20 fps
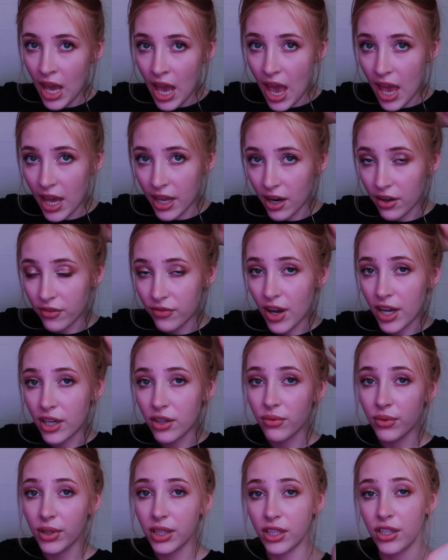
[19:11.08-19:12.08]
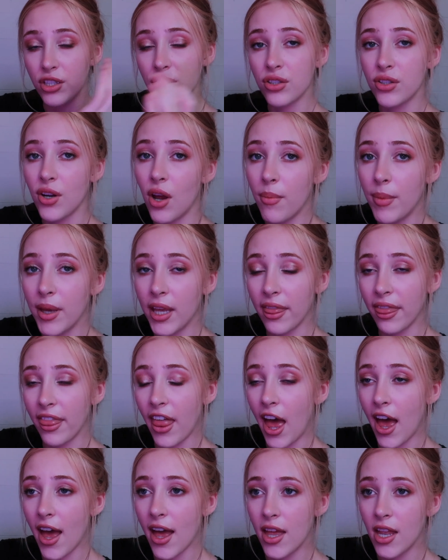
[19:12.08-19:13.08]
and I find it really disturbing
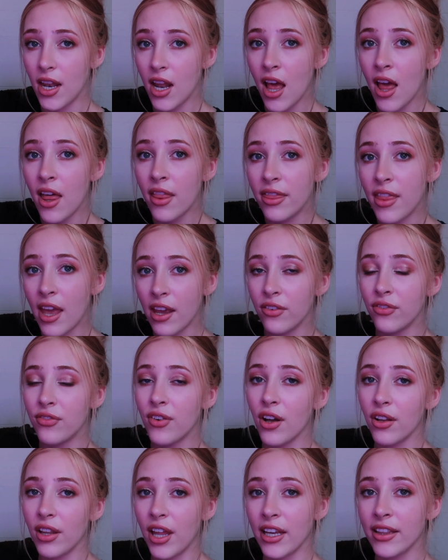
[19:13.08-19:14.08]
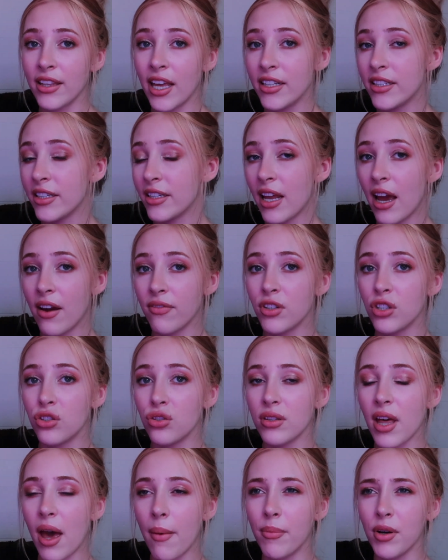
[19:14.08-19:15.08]
that they felt like they didn't have to
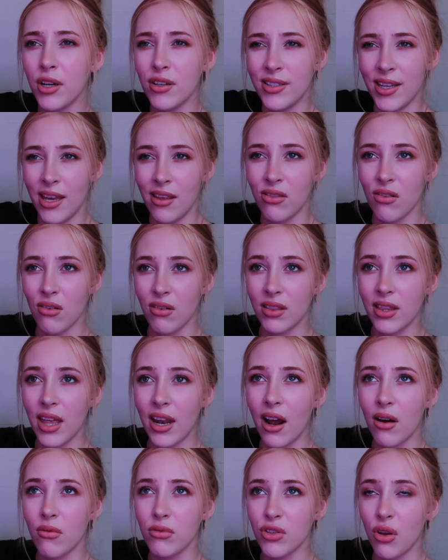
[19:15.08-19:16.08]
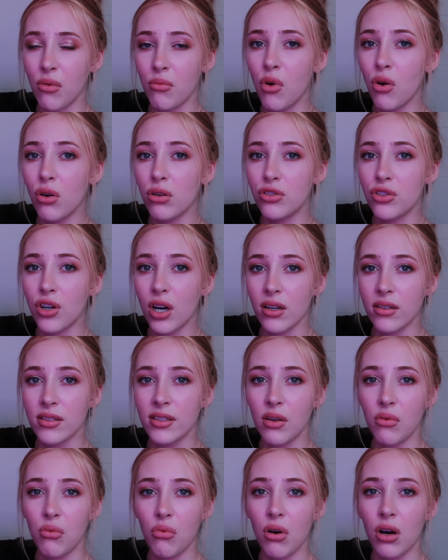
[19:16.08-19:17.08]
do that because they thought that I was on more drugs
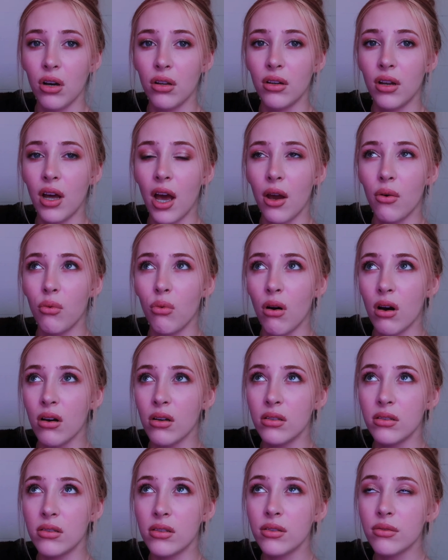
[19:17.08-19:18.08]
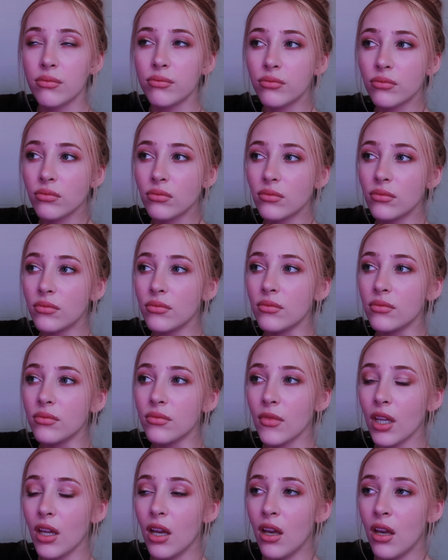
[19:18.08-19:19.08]
than what I was.
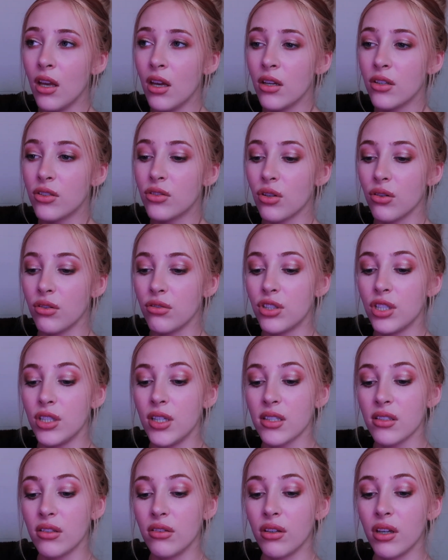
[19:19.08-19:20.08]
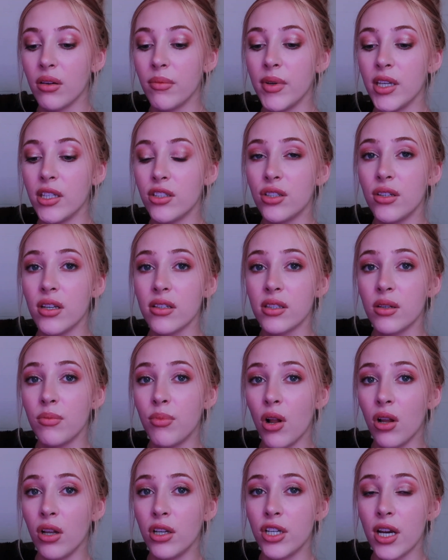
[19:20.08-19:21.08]
So she doesn't look at me, she doesn't
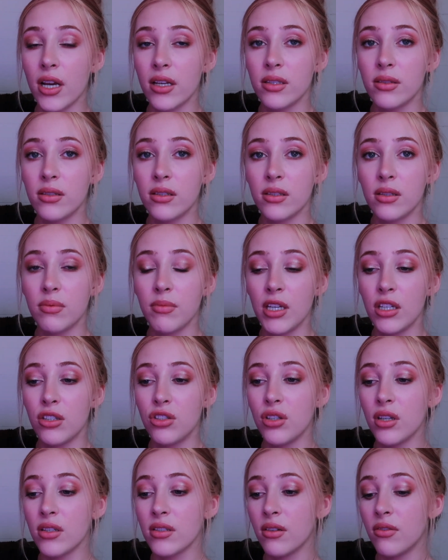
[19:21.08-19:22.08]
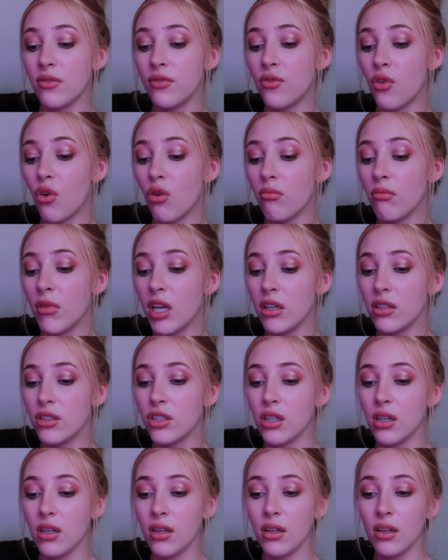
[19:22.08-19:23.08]
apologize to me, she doesn't inform
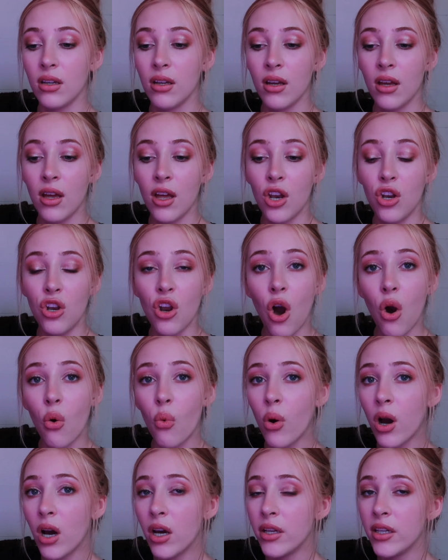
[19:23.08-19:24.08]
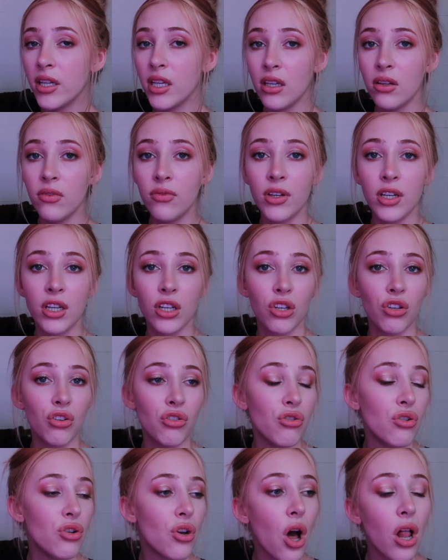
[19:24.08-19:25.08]
me, no one even
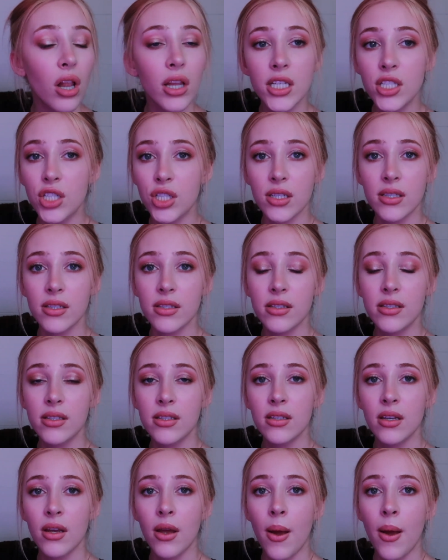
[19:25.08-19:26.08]
acknowledges